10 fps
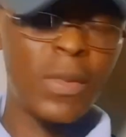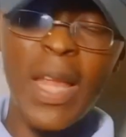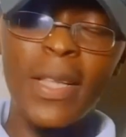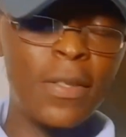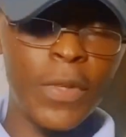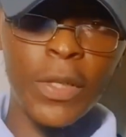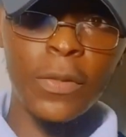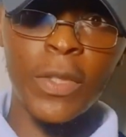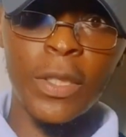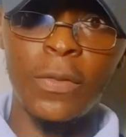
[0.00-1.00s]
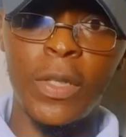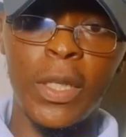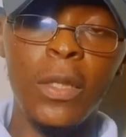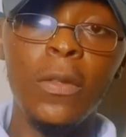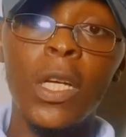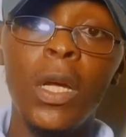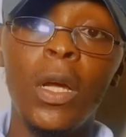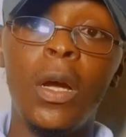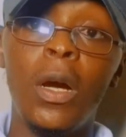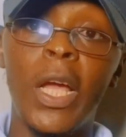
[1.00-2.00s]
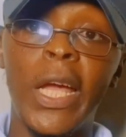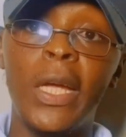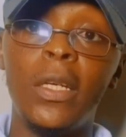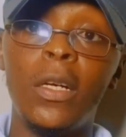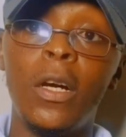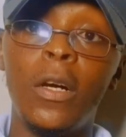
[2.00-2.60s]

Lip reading: That's very, very fine. And